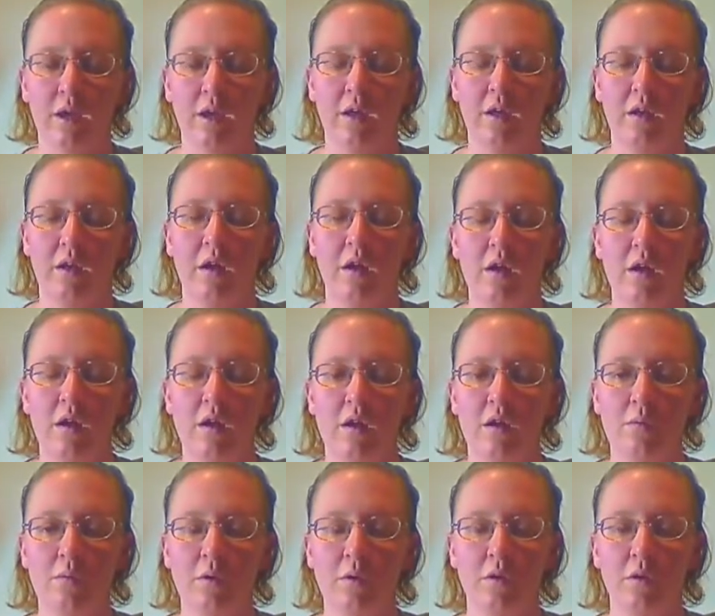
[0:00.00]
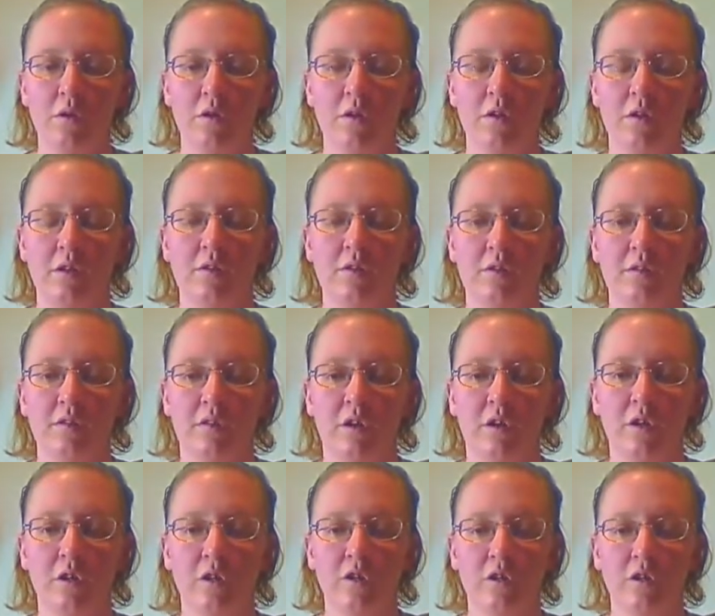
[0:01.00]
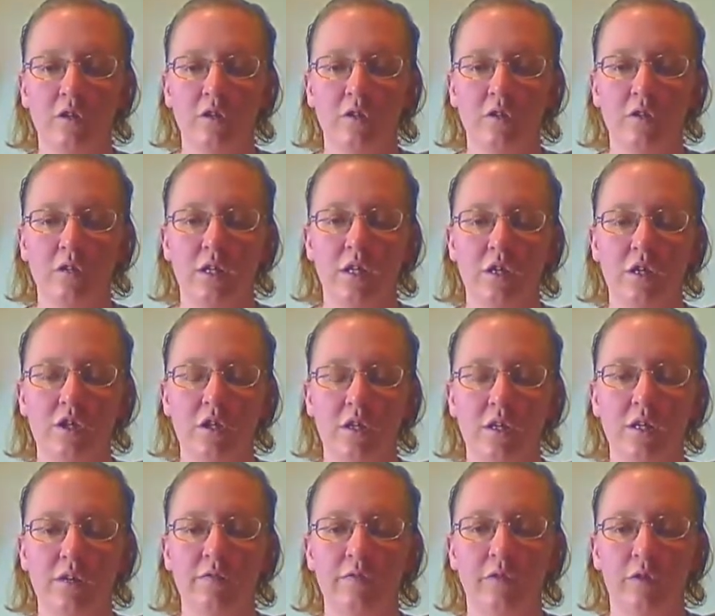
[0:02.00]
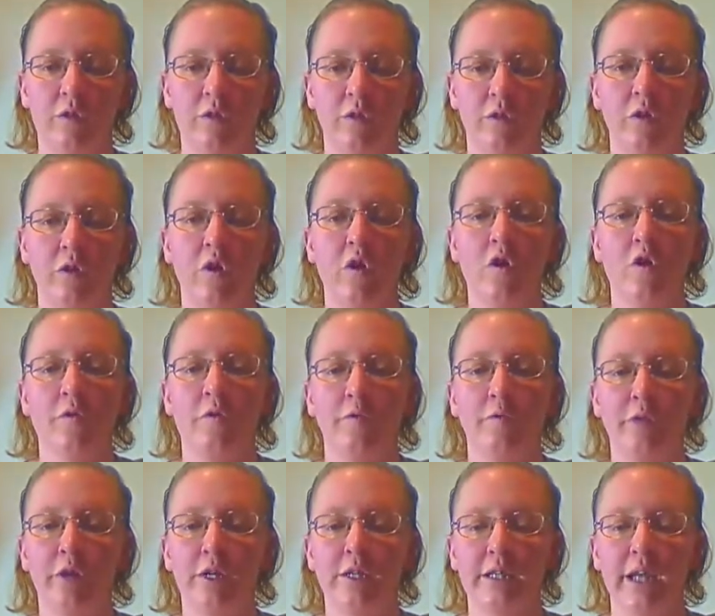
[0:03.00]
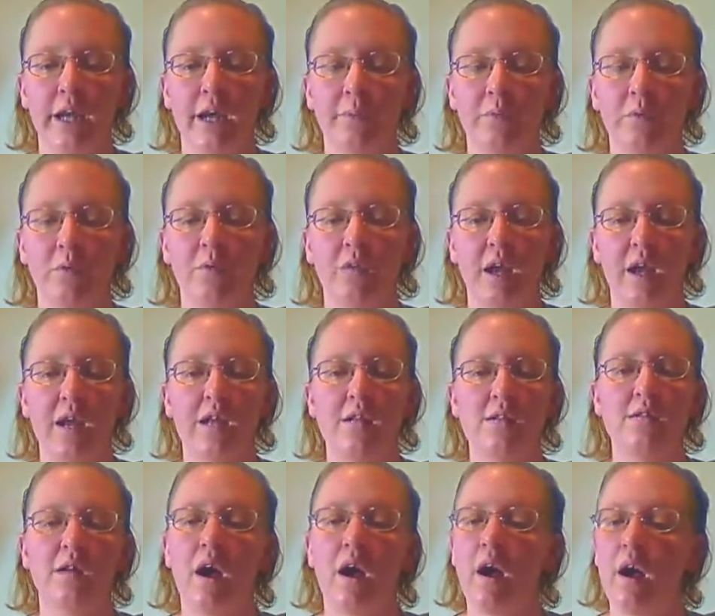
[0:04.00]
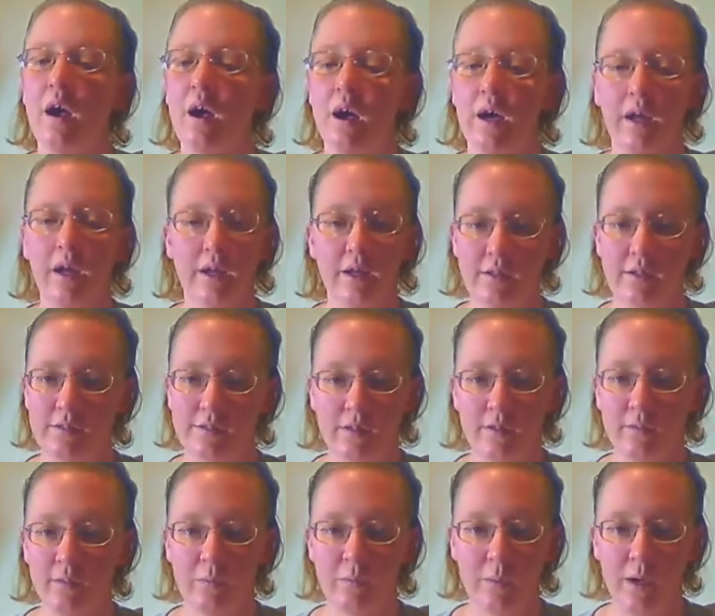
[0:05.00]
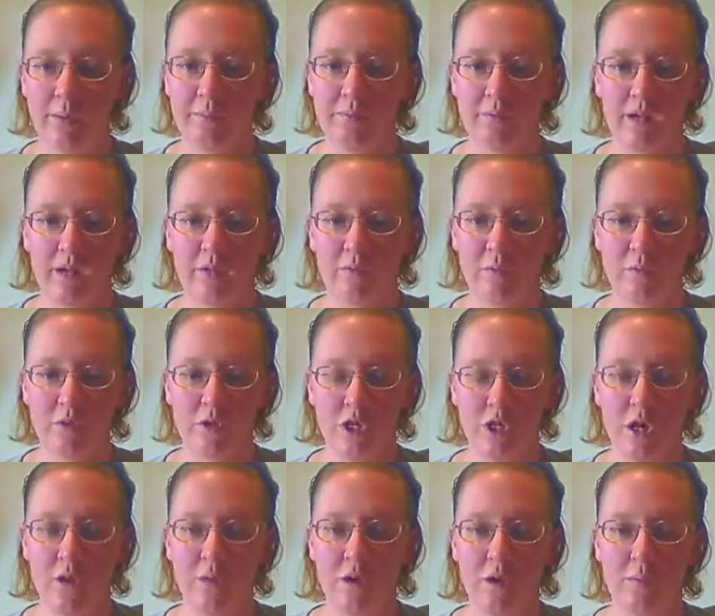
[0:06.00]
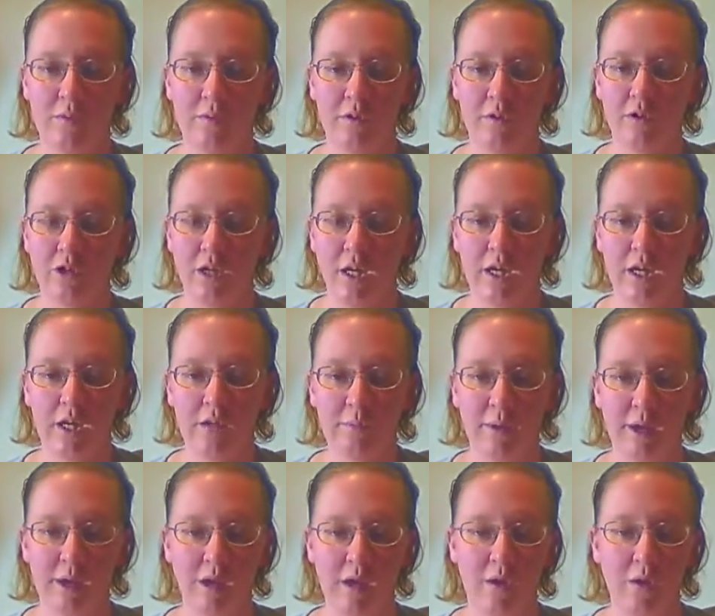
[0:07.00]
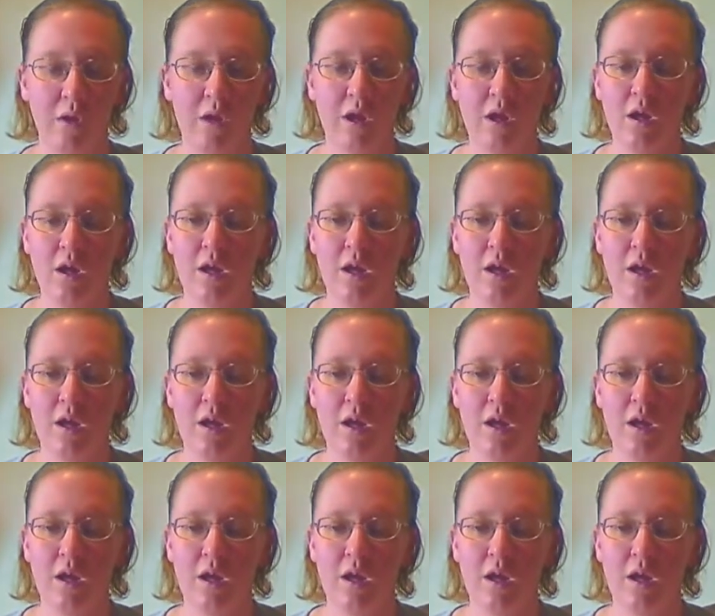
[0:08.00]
and put in the search engine for free samples, and tons of websites will show up. So check them out